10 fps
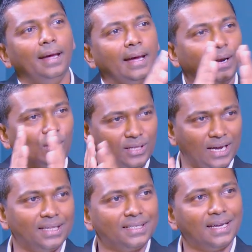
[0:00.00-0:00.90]
And on the
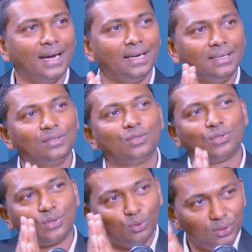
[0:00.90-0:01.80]
other side,
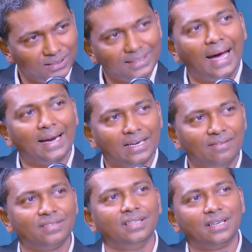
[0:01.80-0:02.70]
through the
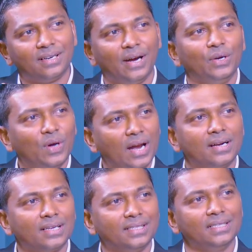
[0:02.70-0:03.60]
tariffs, they're trying to
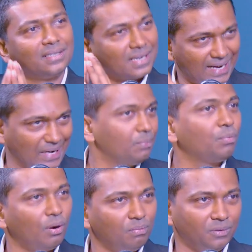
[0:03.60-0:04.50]
address the trade
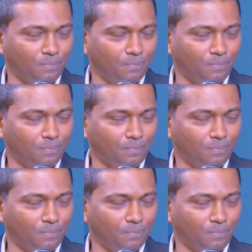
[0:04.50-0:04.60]
problem.